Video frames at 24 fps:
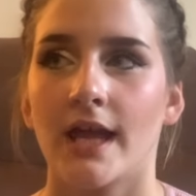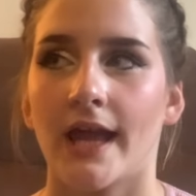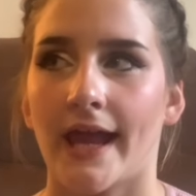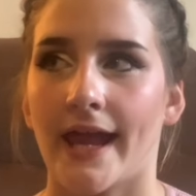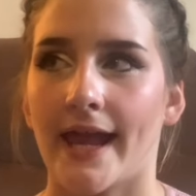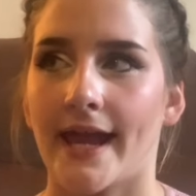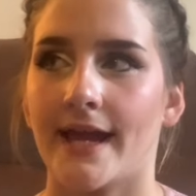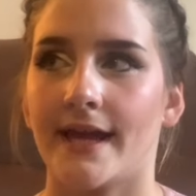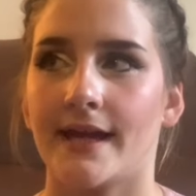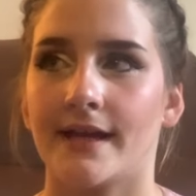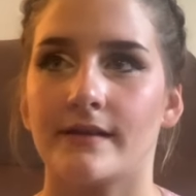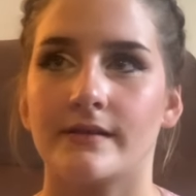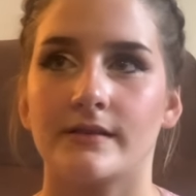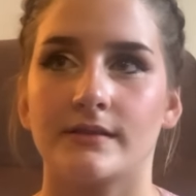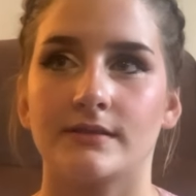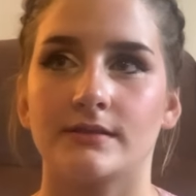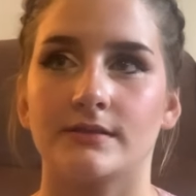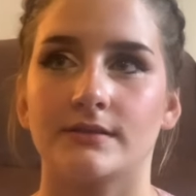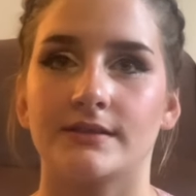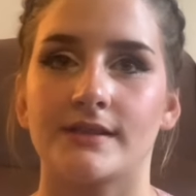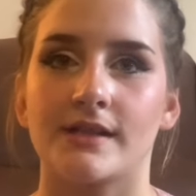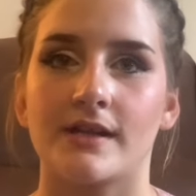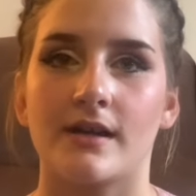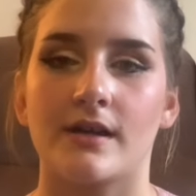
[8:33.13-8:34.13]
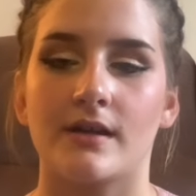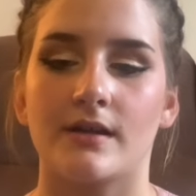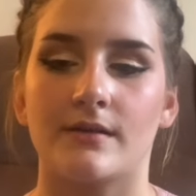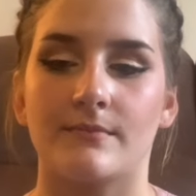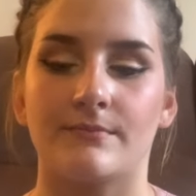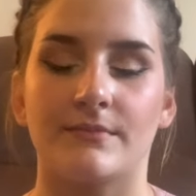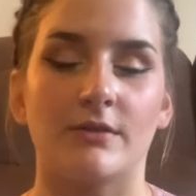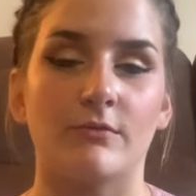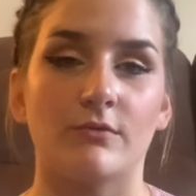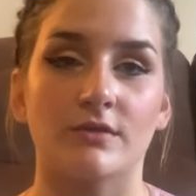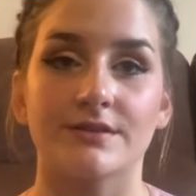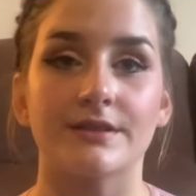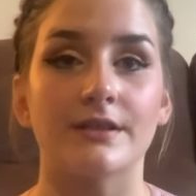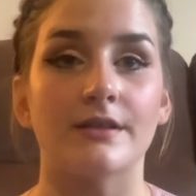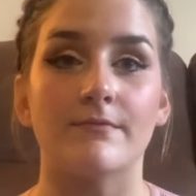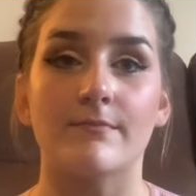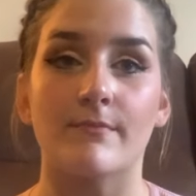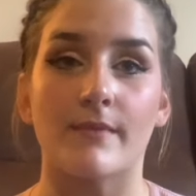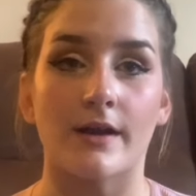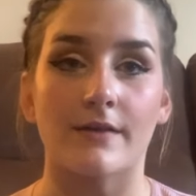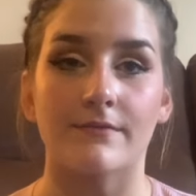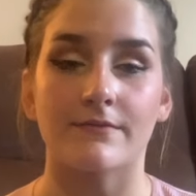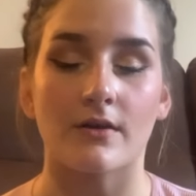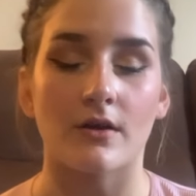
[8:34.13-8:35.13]
And um, it wasn't even
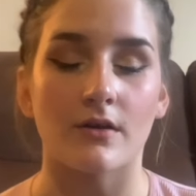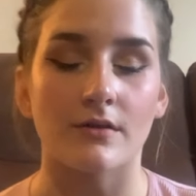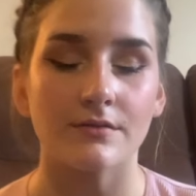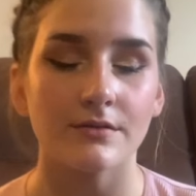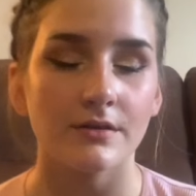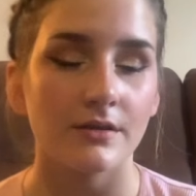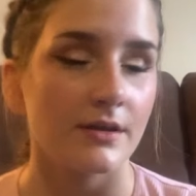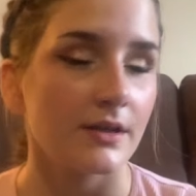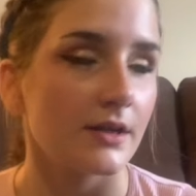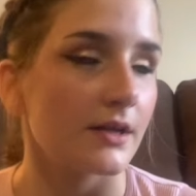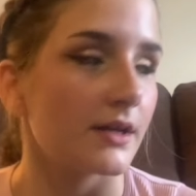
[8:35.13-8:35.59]
my fault.